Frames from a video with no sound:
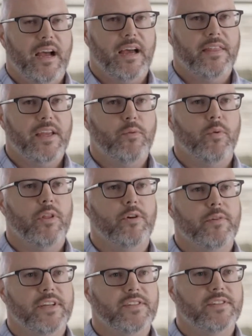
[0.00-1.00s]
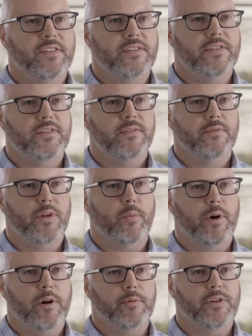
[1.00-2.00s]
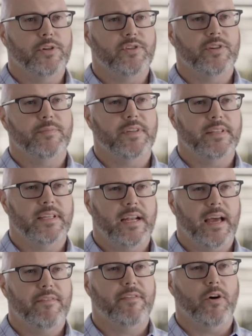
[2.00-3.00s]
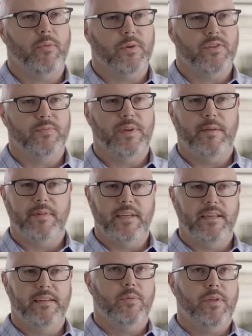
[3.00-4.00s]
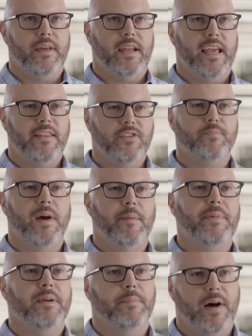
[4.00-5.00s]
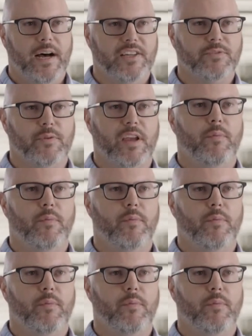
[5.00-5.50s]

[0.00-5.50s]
I think one of the reasons that we were able to do something that I felt was maybe we thought, hey, this might be impossible.